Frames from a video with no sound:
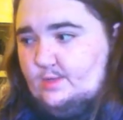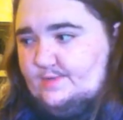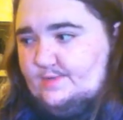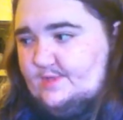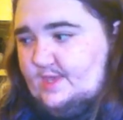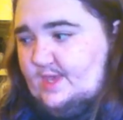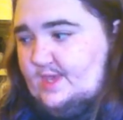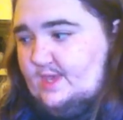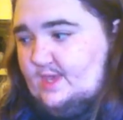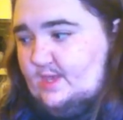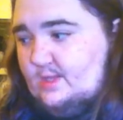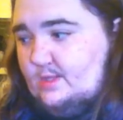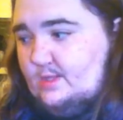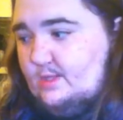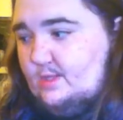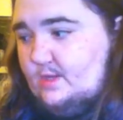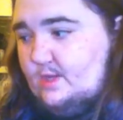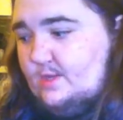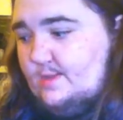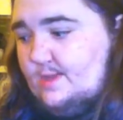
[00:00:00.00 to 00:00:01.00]
They
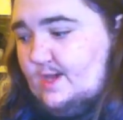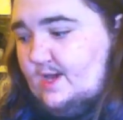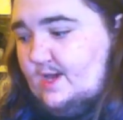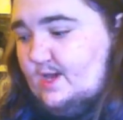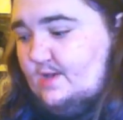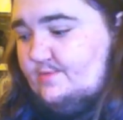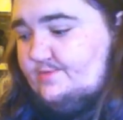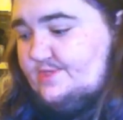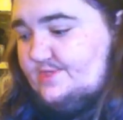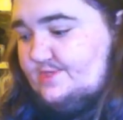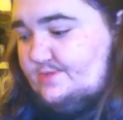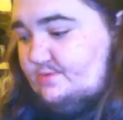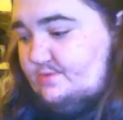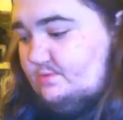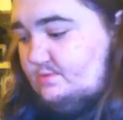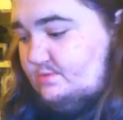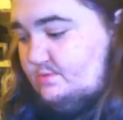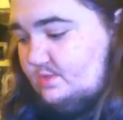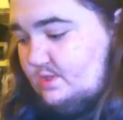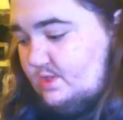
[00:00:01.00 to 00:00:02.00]
learn how
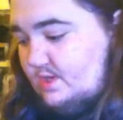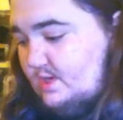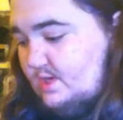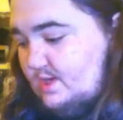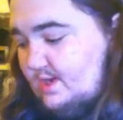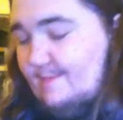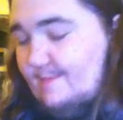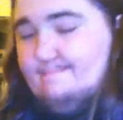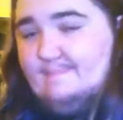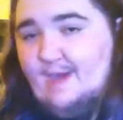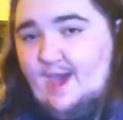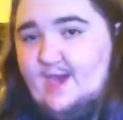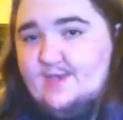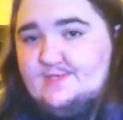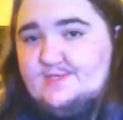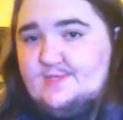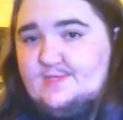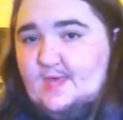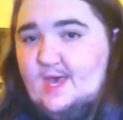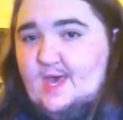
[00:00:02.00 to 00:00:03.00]
to
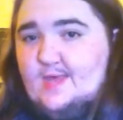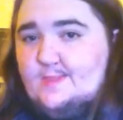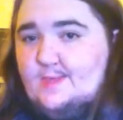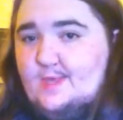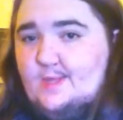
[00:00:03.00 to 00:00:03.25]
mask that.